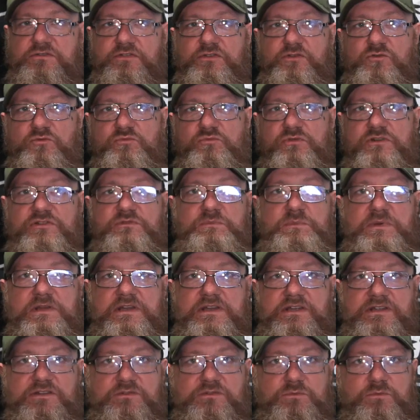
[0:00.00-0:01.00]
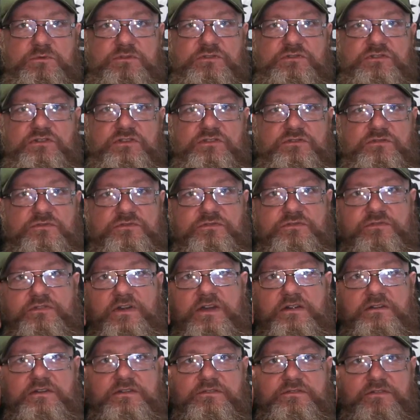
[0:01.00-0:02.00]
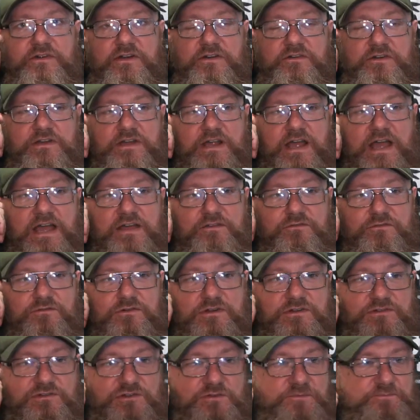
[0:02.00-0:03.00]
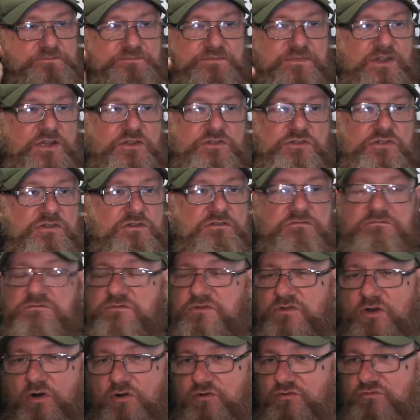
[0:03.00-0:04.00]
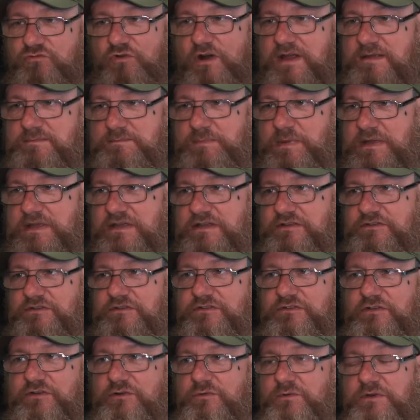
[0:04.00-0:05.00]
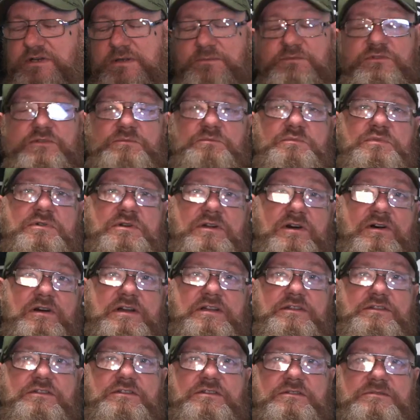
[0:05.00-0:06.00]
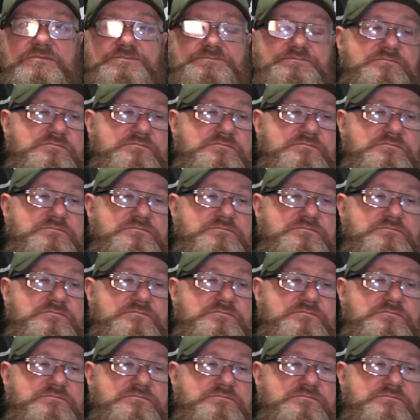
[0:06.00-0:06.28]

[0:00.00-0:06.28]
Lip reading: of Thornbridge beers was just very, very average. Not great beers at all. And I'm surprised